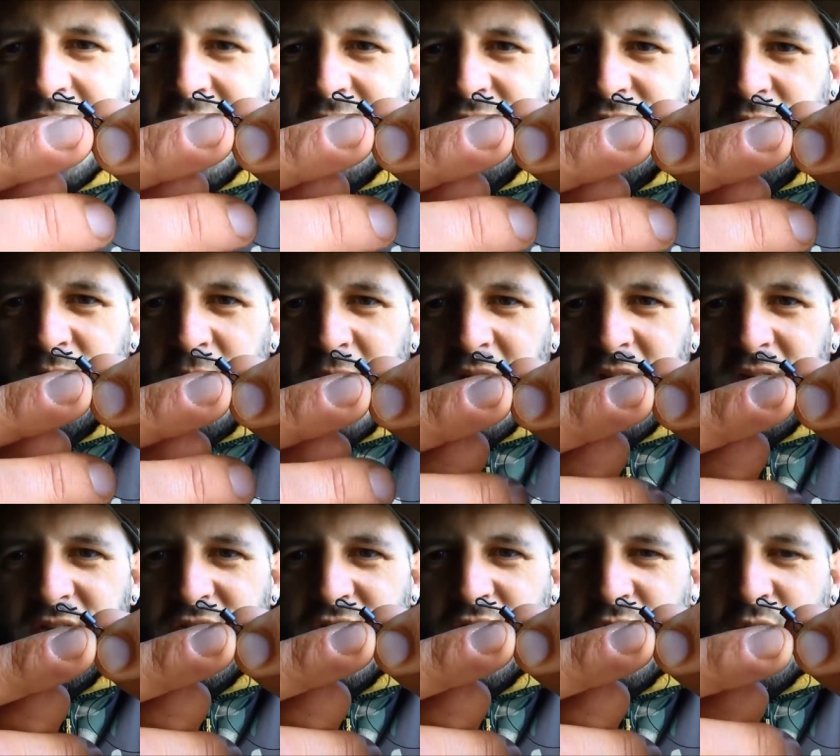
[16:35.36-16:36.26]
allows me
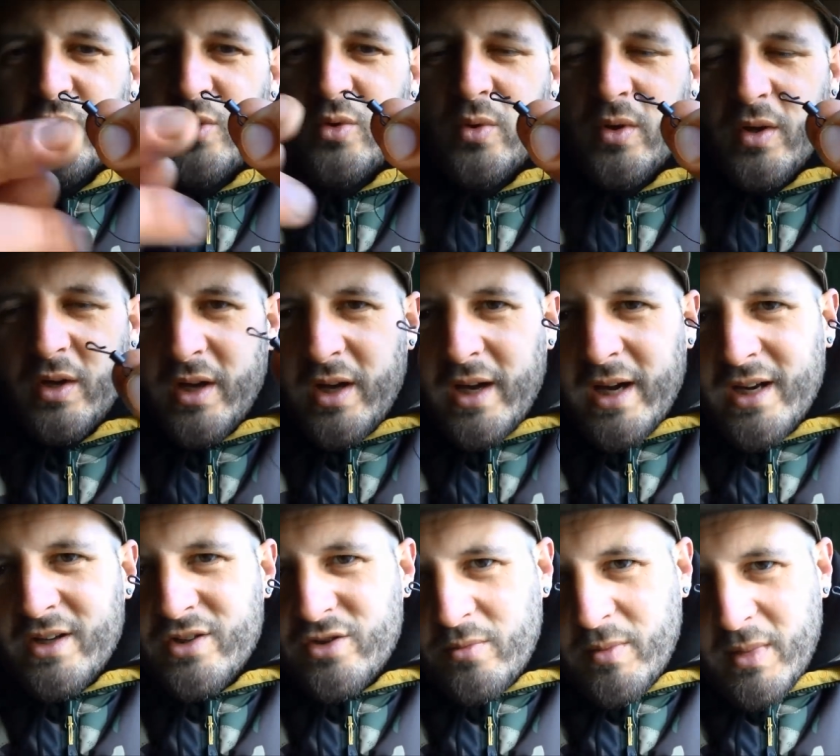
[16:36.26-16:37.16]
to,
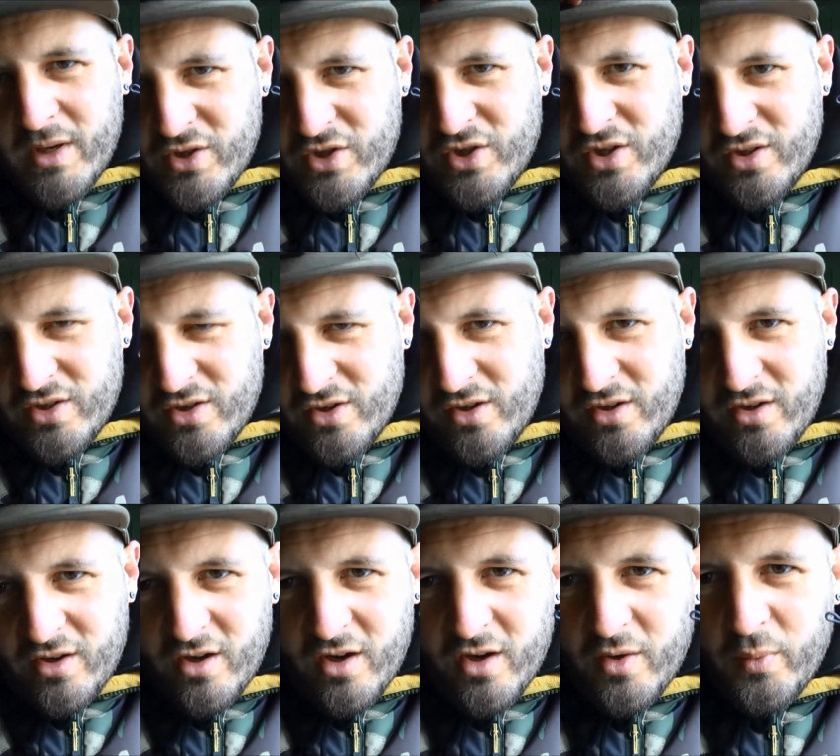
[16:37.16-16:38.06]
as I mentioned
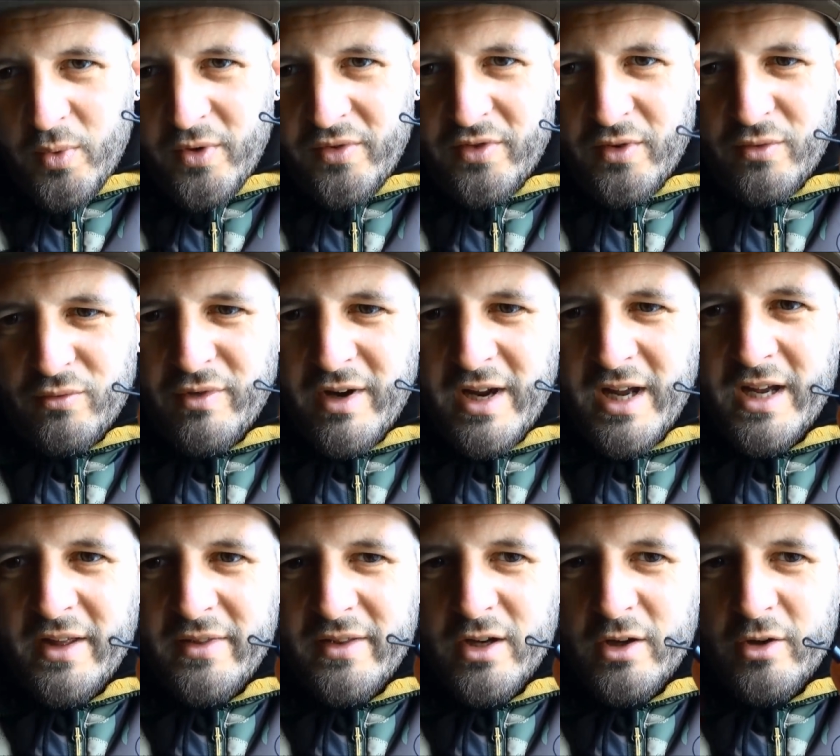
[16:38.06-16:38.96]
earlier, with the
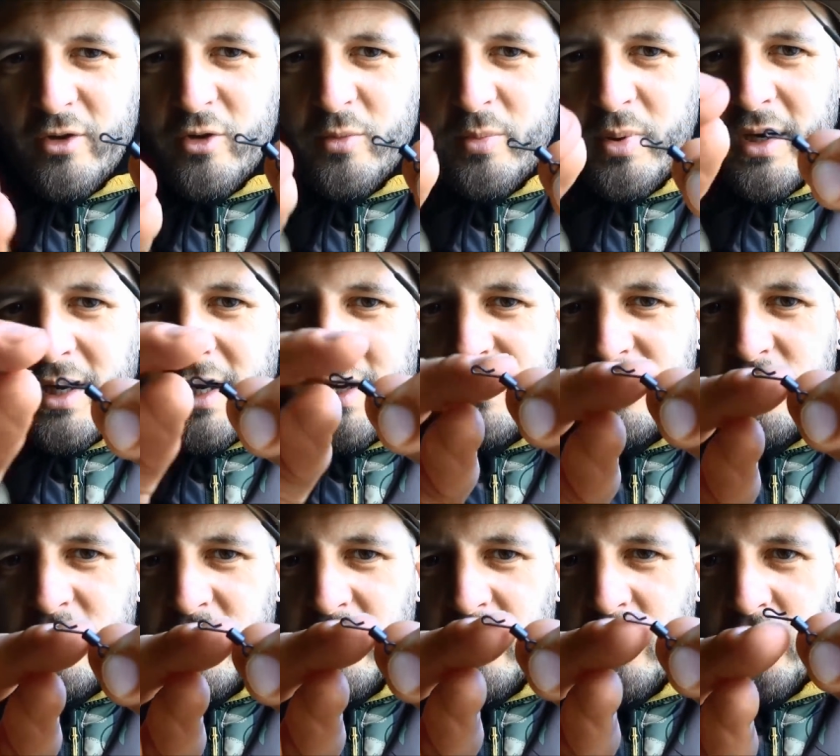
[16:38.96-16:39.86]
rig and the loop, allows
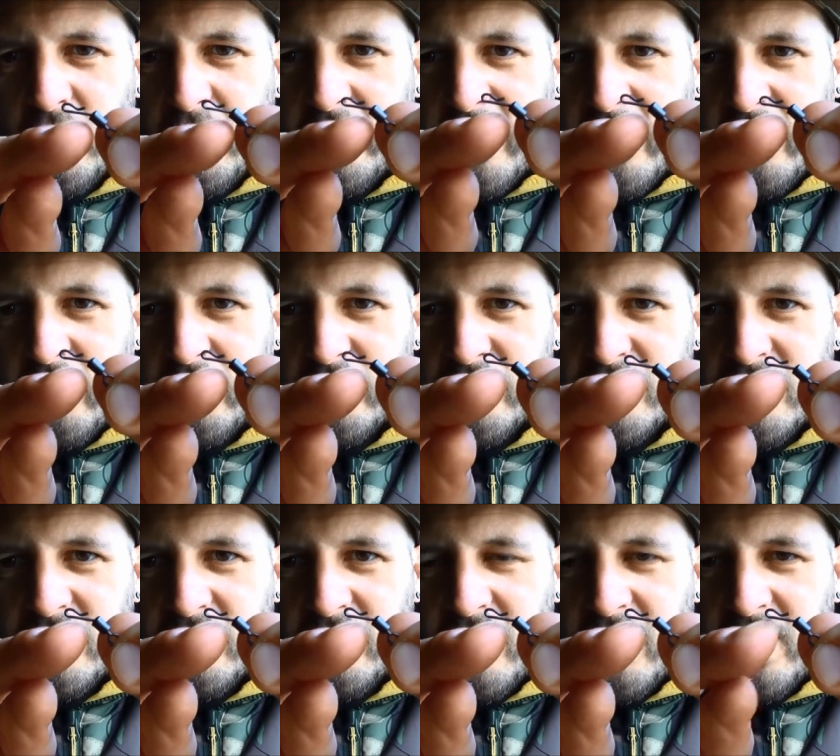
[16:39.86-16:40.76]
me to hook that
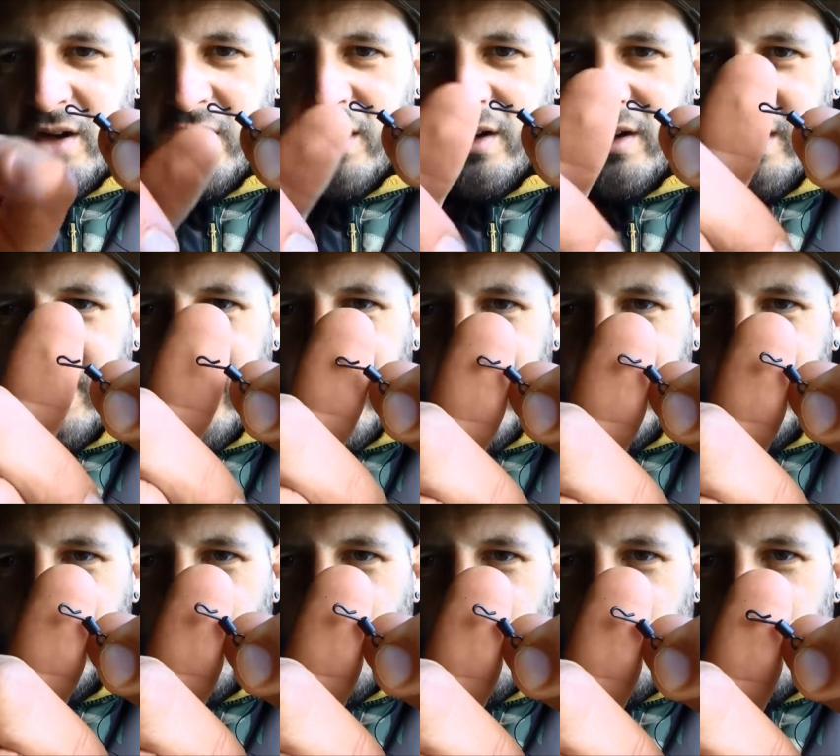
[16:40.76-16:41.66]
onto the
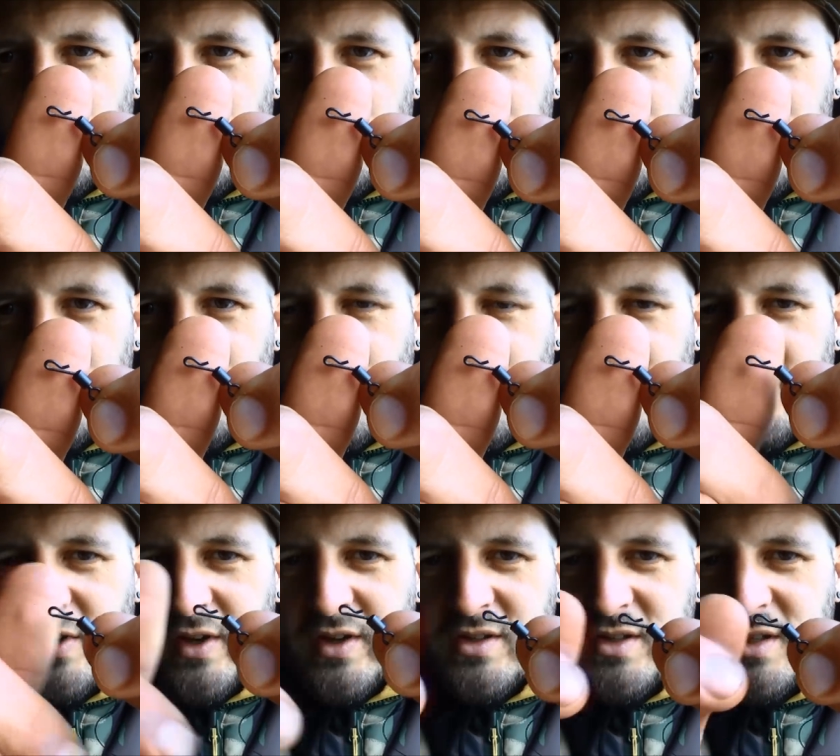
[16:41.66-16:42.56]
actual
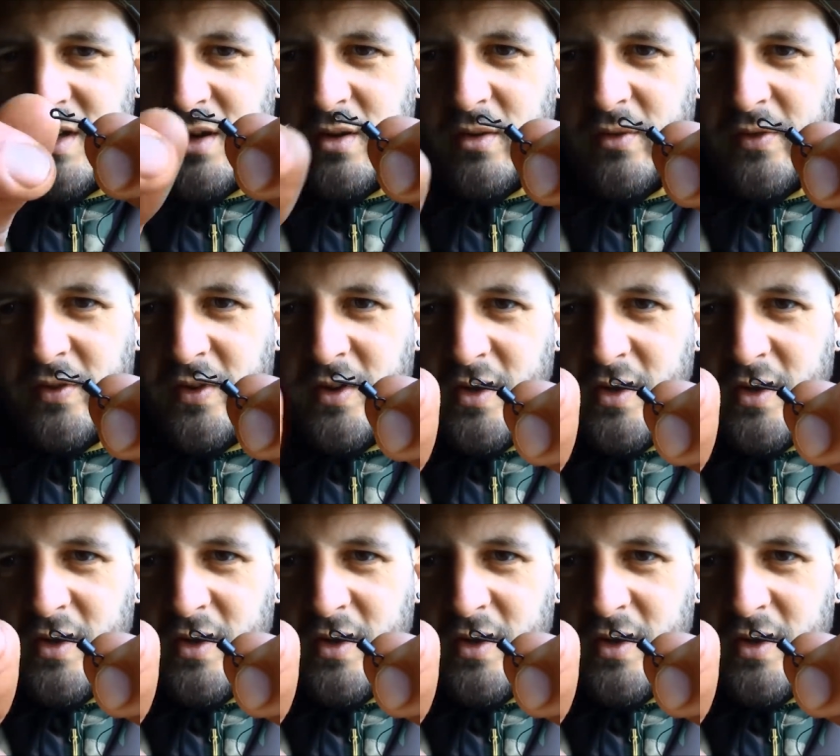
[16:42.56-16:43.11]
swivel itself,